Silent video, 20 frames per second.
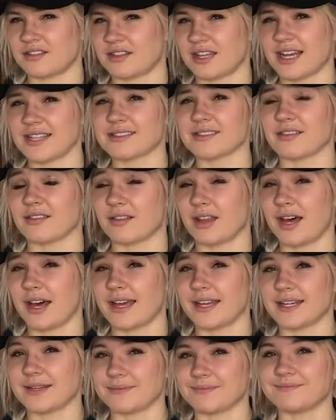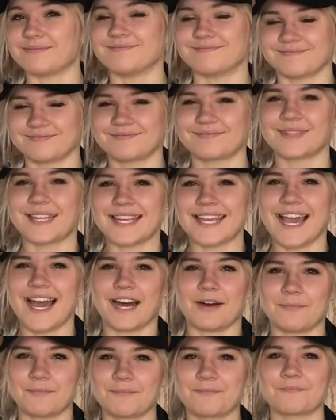that's a lot. And
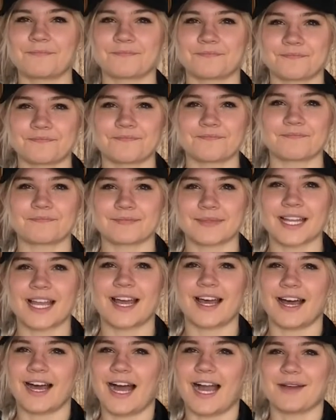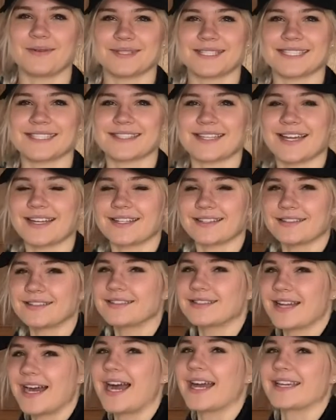yeah, I was excited.
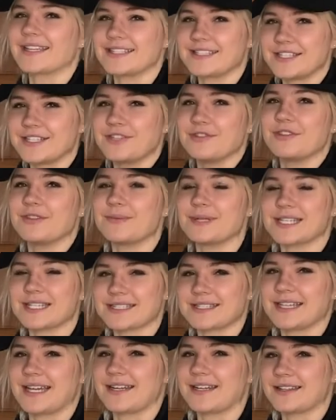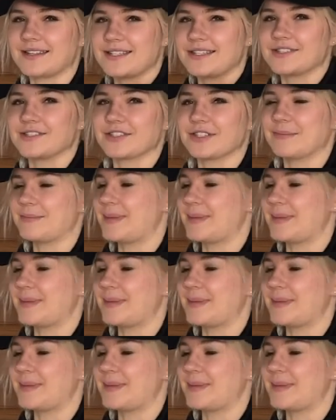I continue to be excited. These are